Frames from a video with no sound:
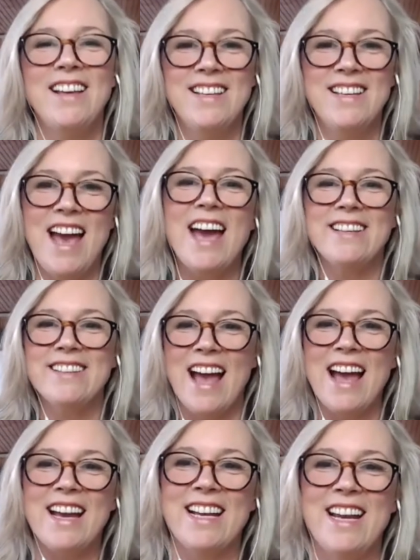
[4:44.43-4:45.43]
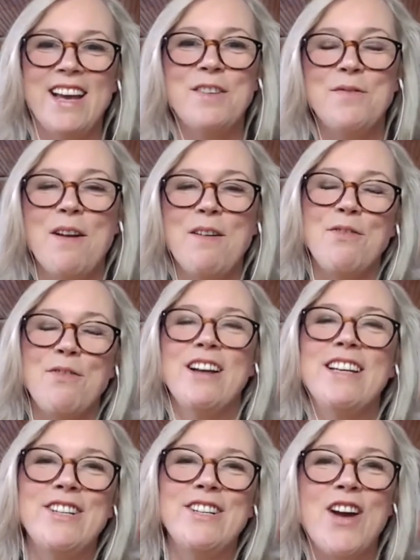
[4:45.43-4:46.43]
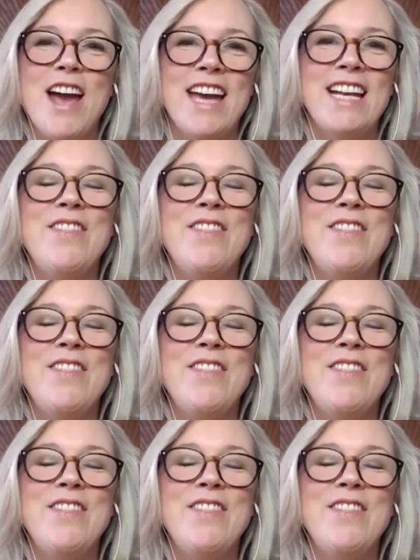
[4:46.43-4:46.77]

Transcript: Yeah, exactly. It's a very friendly trade.